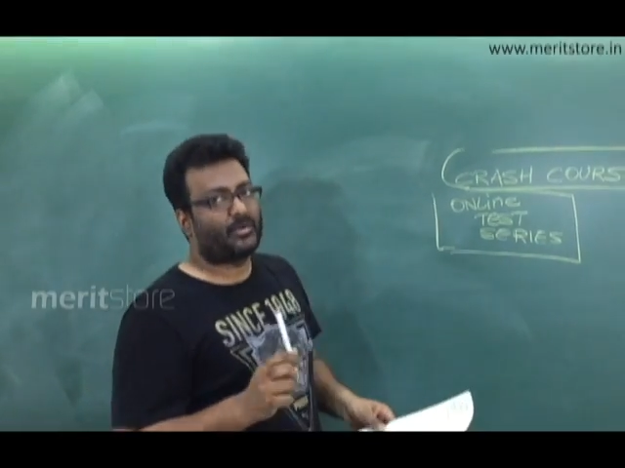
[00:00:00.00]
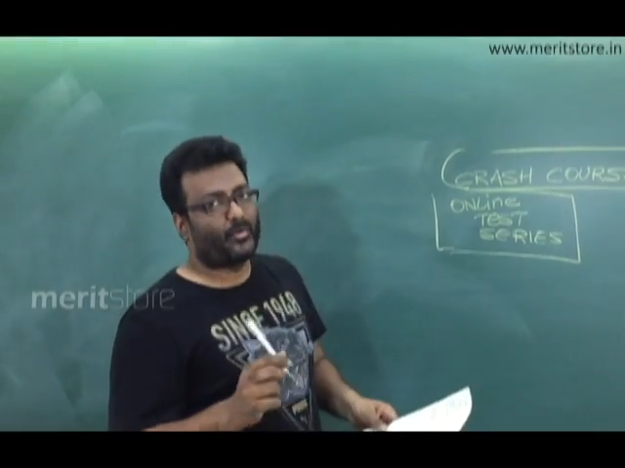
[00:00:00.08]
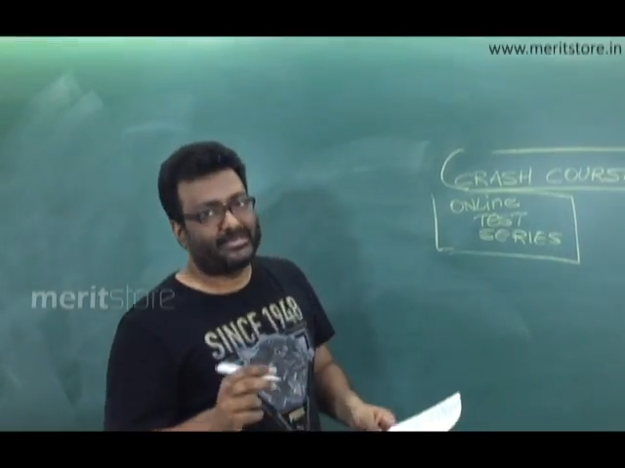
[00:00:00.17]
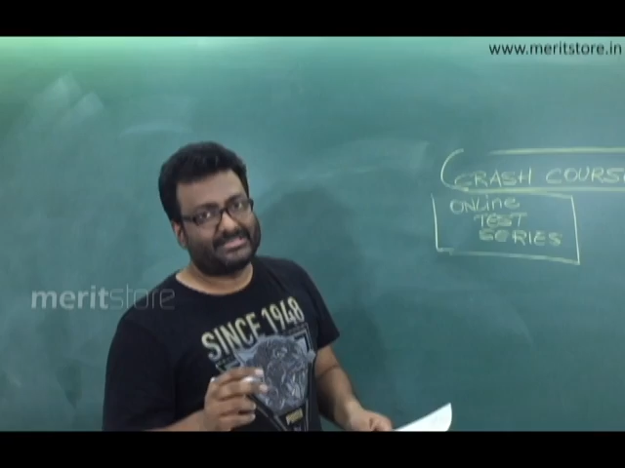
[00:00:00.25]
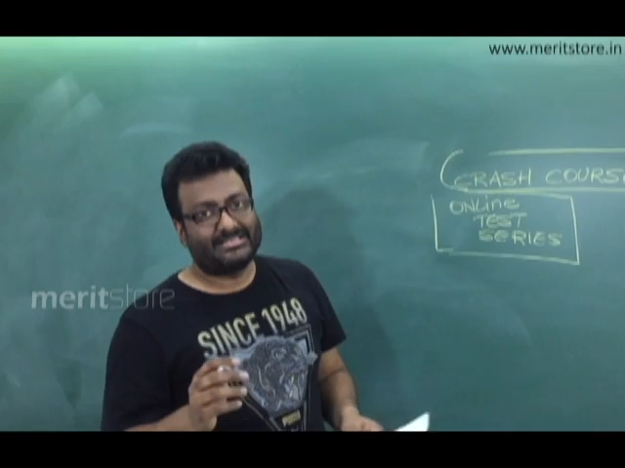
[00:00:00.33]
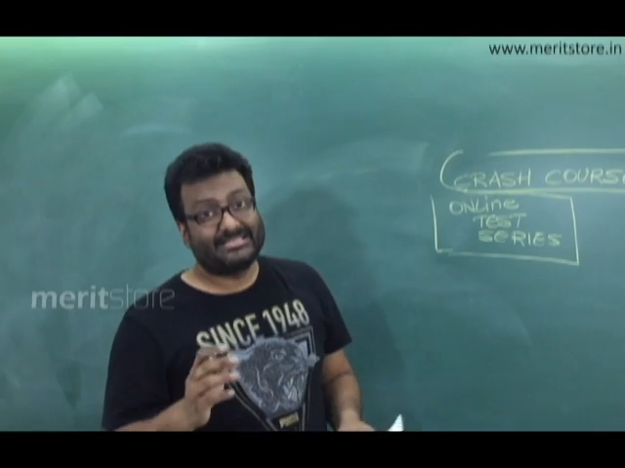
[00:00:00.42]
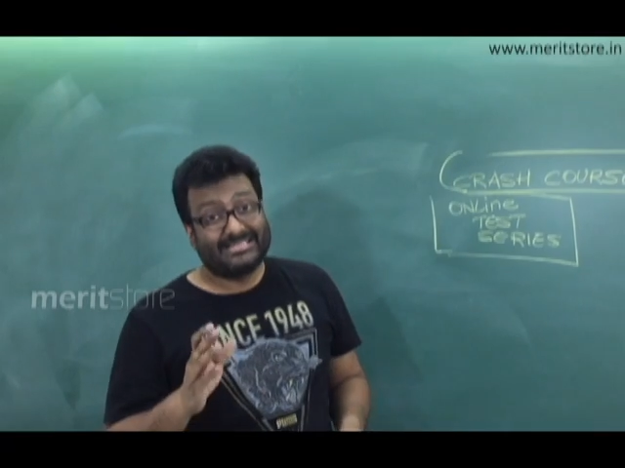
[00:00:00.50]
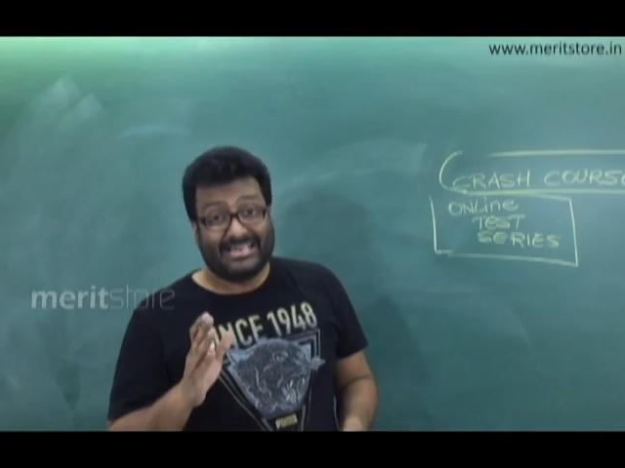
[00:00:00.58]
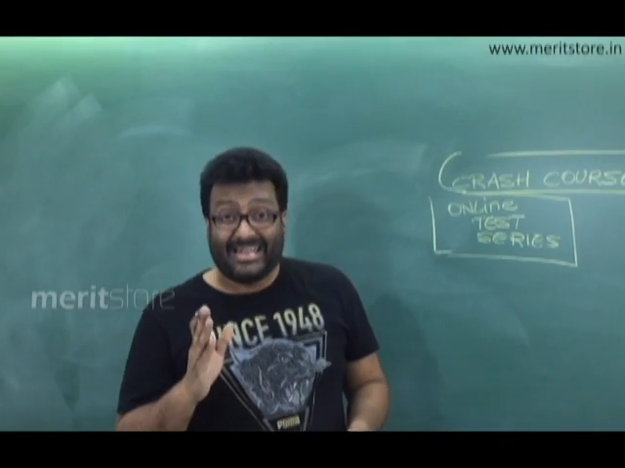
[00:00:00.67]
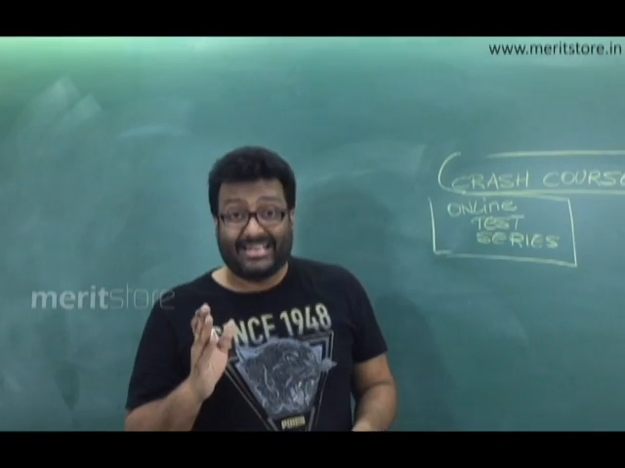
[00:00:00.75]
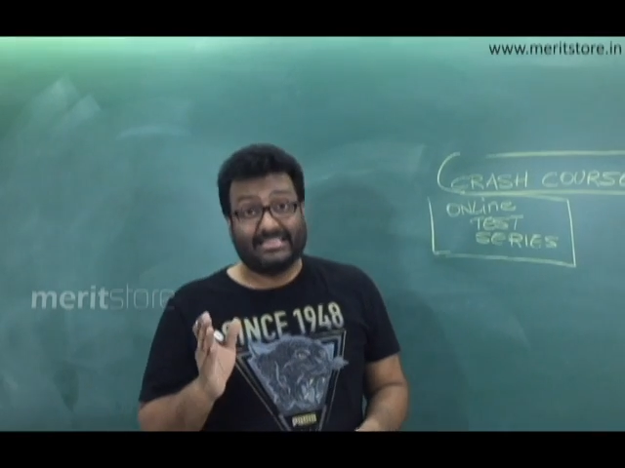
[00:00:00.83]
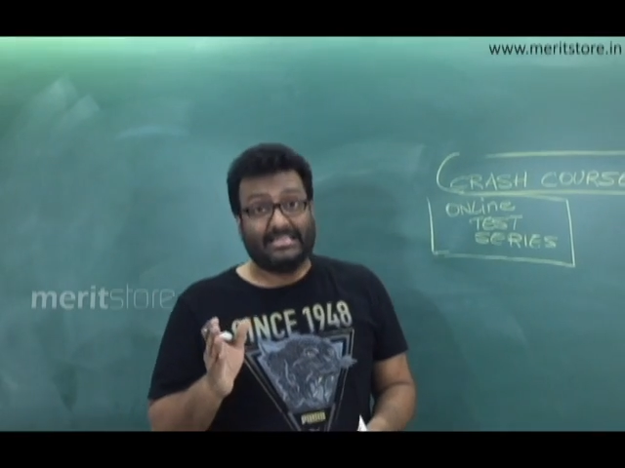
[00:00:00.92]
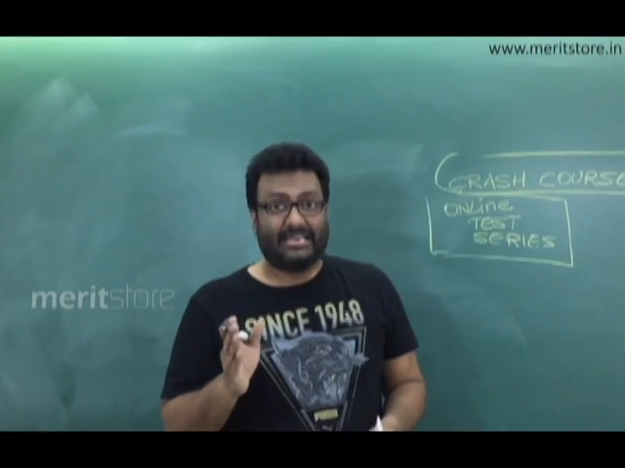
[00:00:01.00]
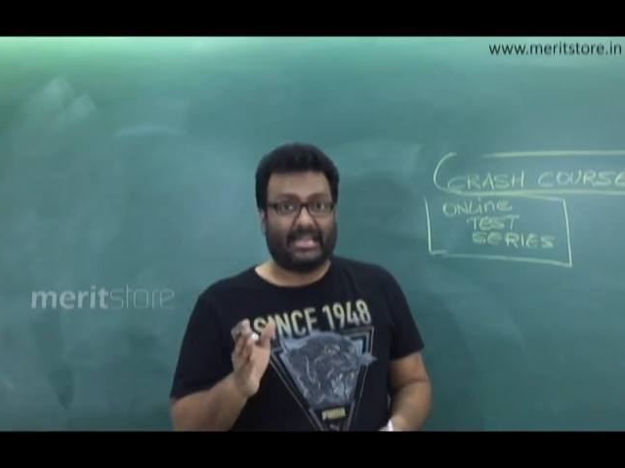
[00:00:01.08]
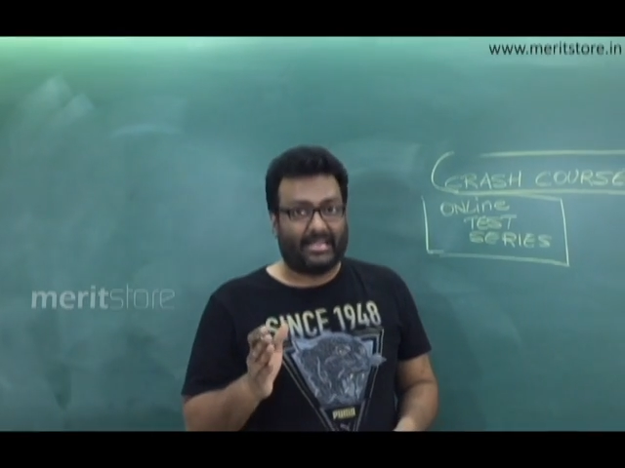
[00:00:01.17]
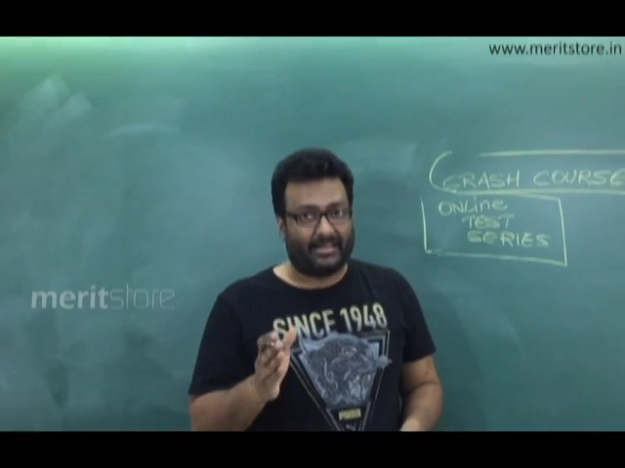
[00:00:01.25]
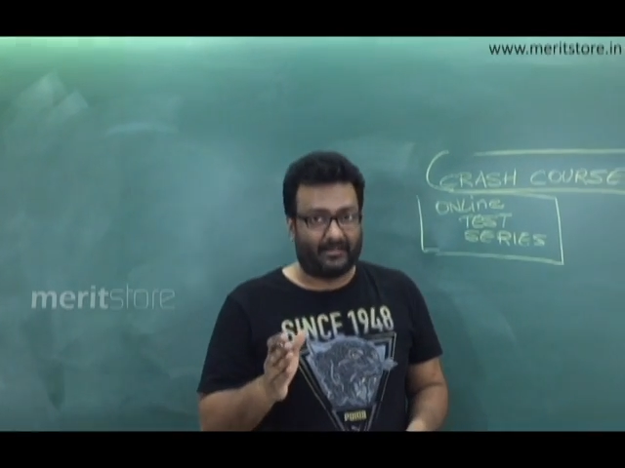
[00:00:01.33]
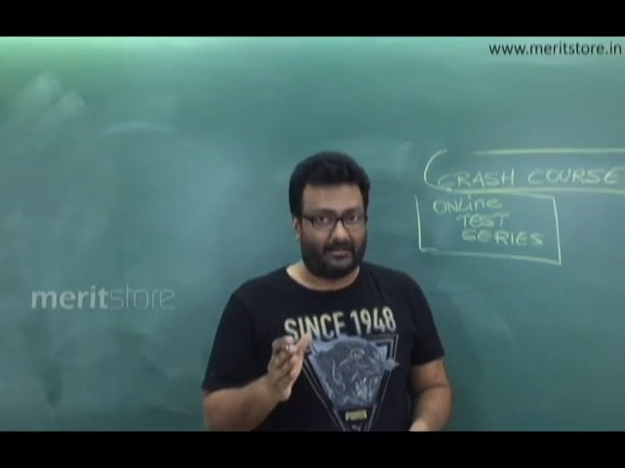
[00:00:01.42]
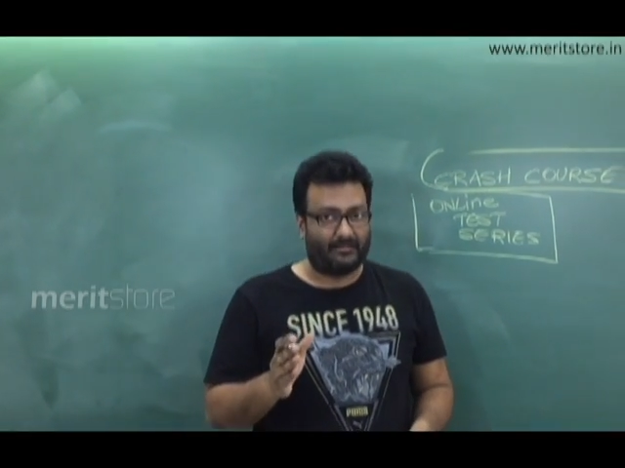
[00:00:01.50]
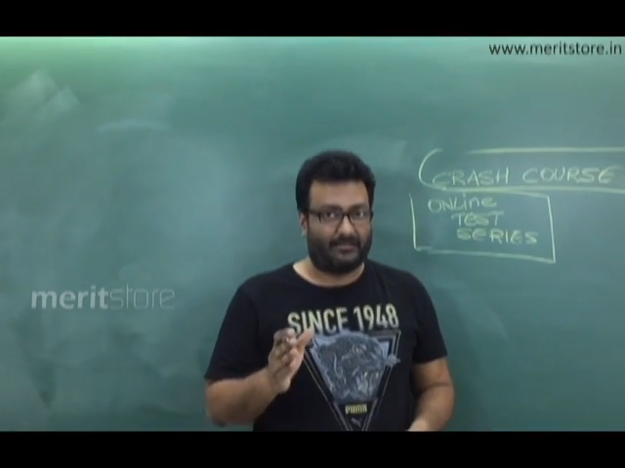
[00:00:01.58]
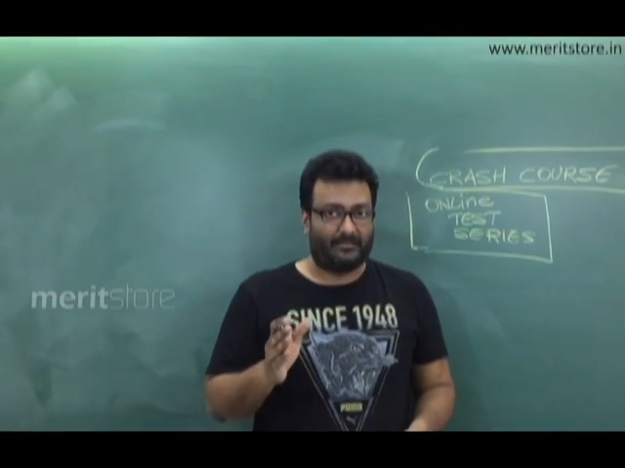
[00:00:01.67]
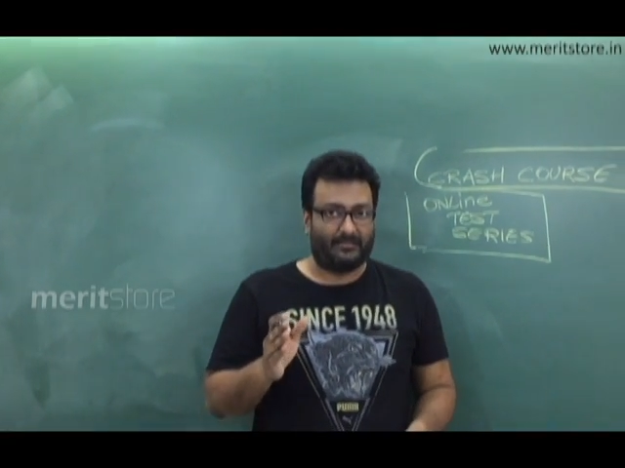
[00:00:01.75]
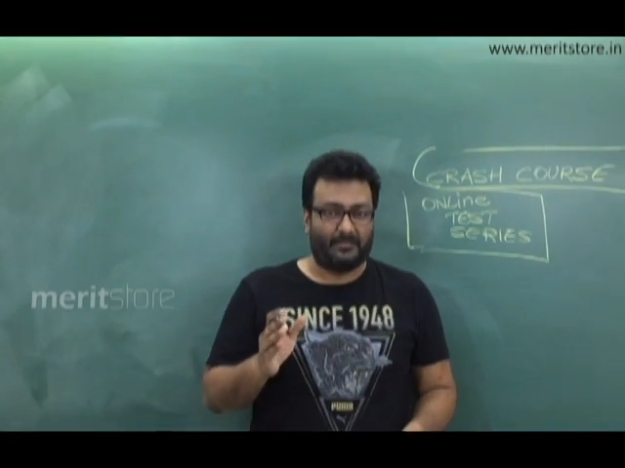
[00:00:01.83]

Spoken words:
ka questions lengthy rahega.